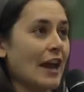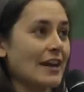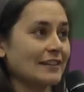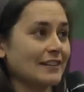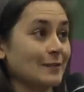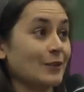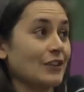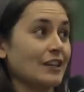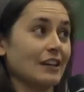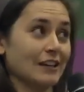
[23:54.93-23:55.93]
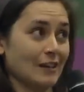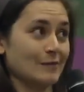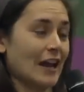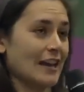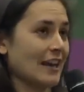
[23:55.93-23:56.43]
and some of the
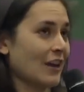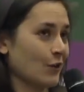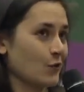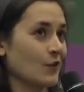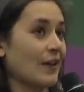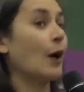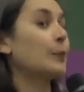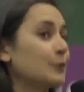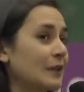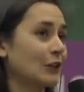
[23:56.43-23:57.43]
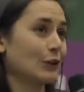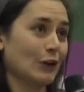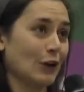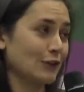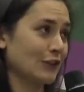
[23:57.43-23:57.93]
alumni there who have helped me learn
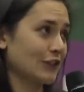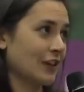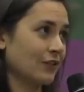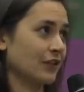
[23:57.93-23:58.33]
all this stuff,